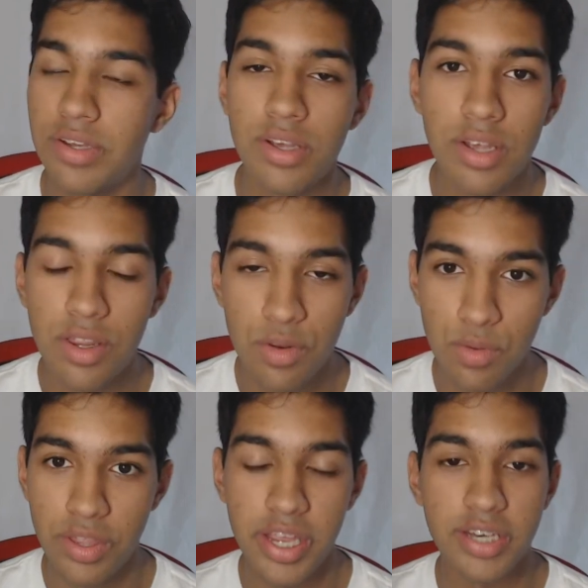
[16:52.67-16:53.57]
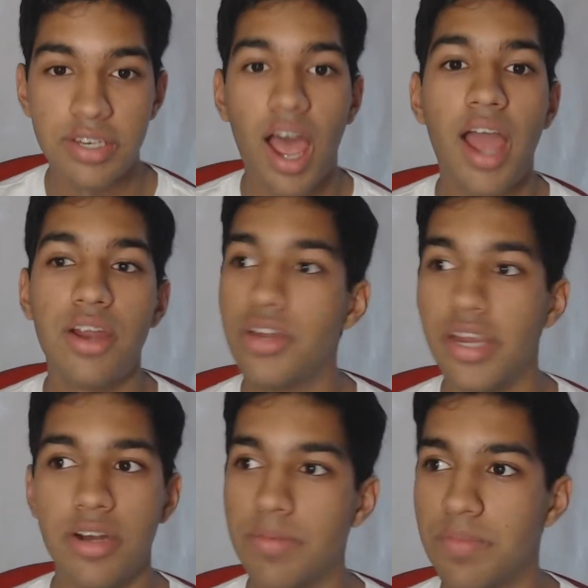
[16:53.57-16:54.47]
through the entire year.
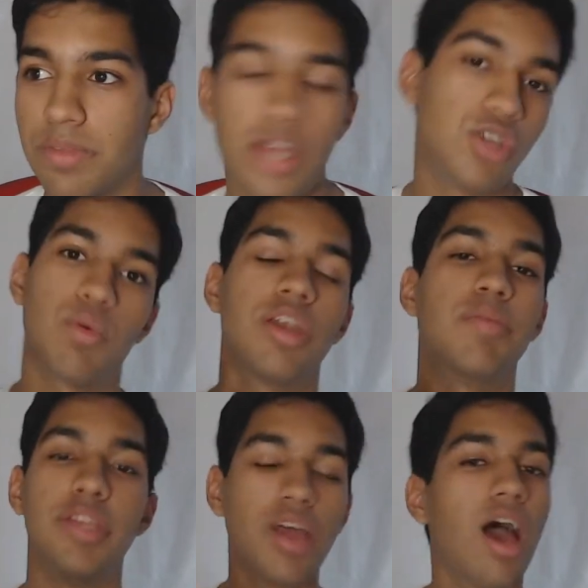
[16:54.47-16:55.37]
I just wanted to be done.